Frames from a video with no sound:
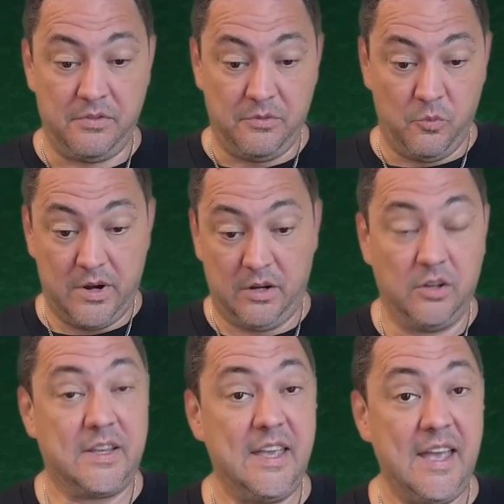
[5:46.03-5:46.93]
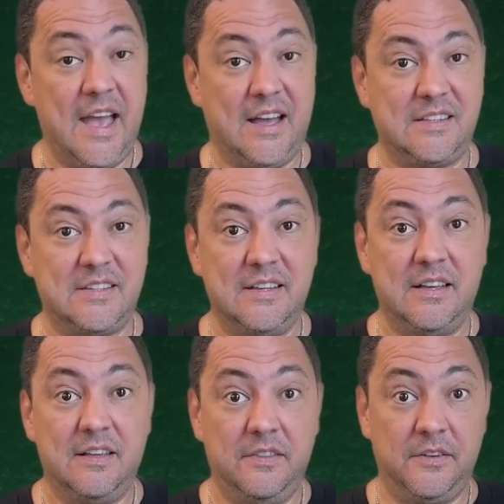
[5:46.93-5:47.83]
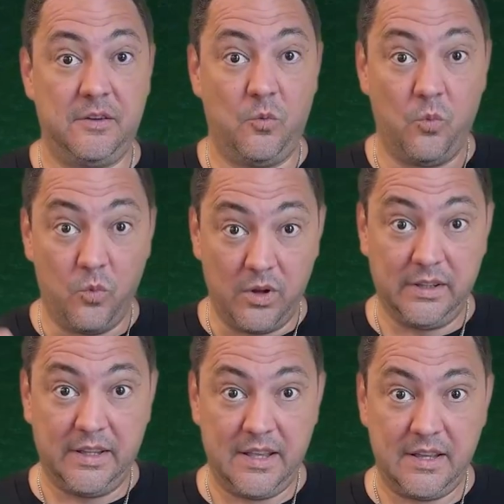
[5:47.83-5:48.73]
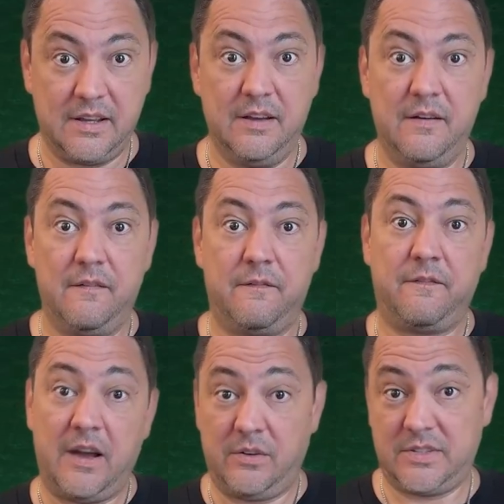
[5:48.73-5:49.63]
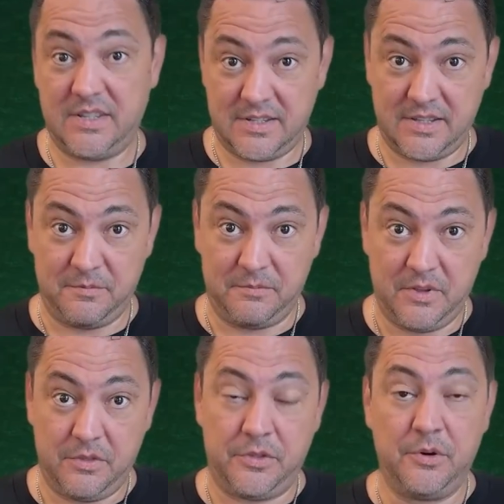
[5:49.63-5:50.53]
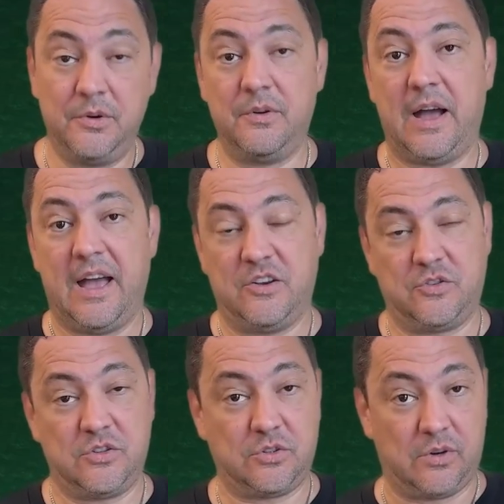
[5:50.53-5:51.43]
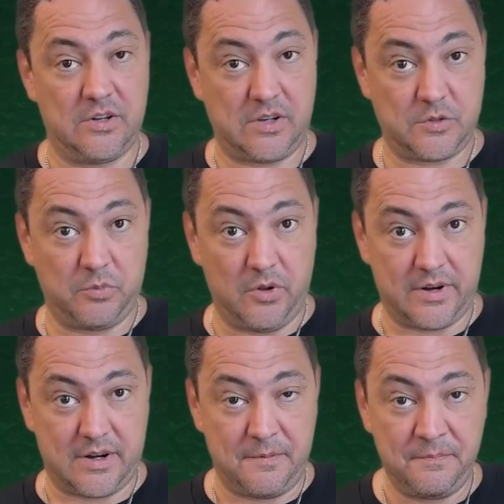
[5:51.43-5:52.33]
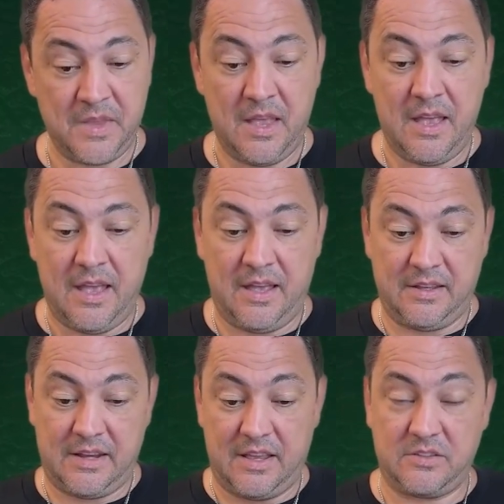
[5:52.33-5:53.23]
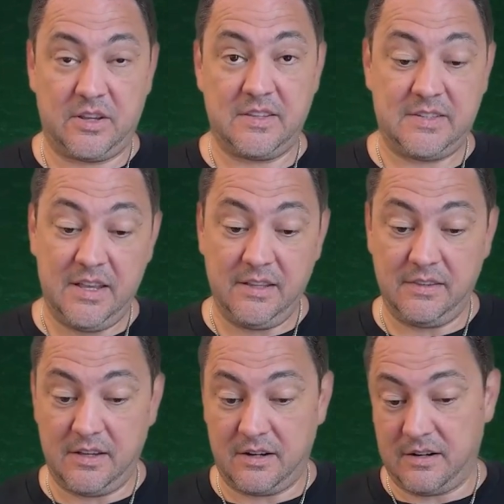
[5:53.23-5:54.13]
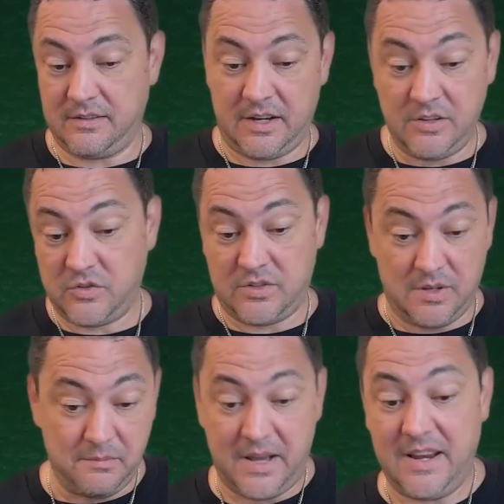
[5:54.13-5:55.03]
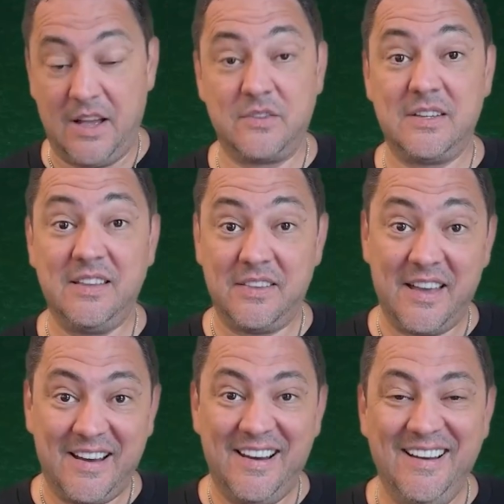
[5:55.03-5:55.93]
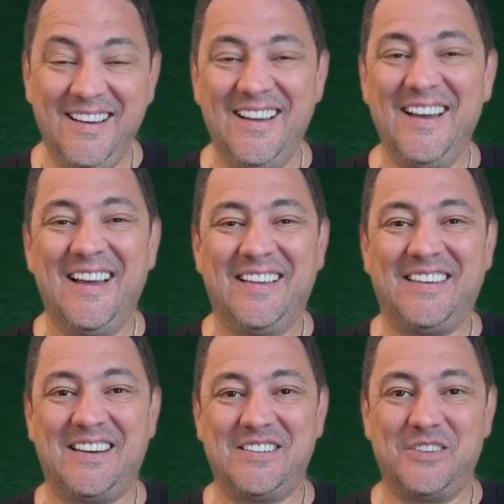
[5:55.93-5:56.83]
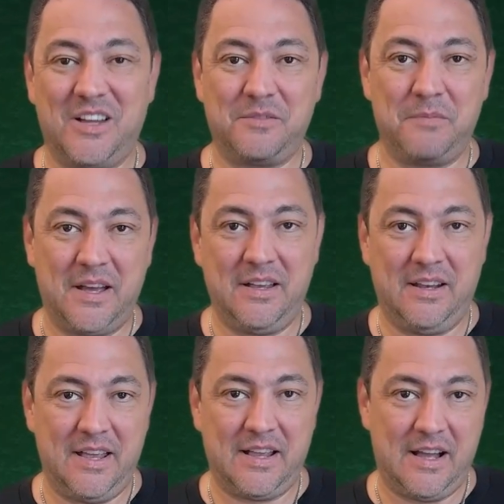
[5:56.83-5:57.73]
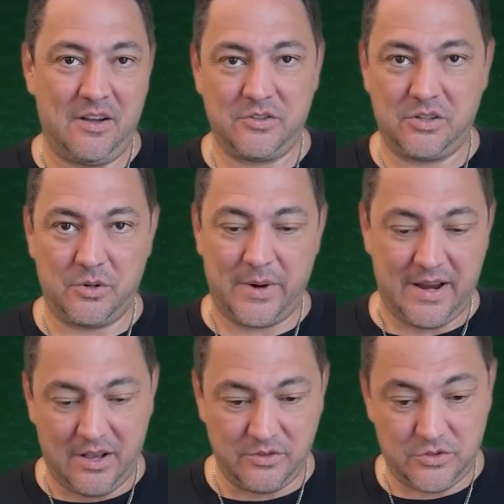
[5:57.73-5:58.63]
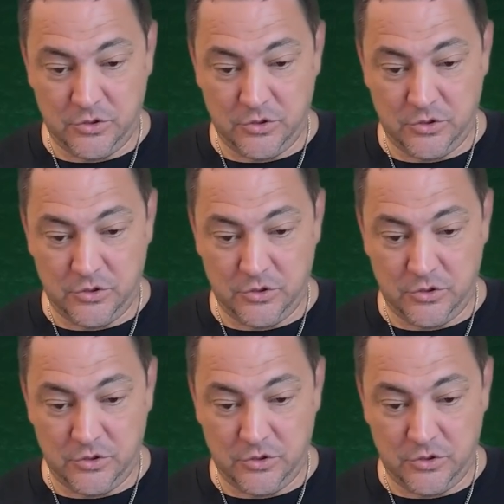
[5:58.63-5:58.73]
We're looking at the onelake file system through Azure Storage Explorer. And as you can see, there is somebody else in there that is not my Lakehouse or the warehouse.